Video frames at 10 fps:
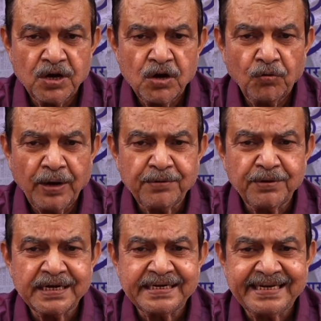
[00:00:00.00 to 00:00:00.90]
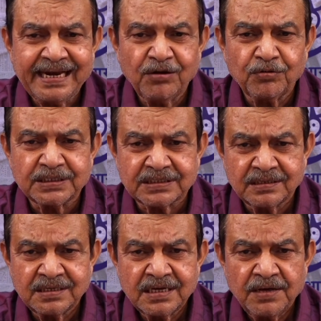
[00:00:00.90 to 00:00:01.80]
When we deal with
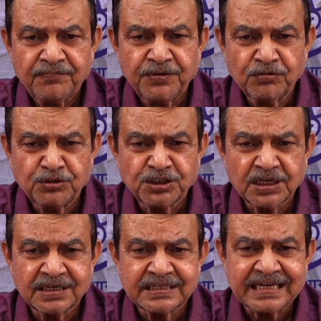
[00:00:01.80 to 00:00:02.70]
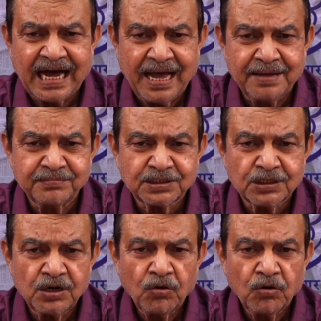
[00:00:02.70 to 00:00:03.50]
future times,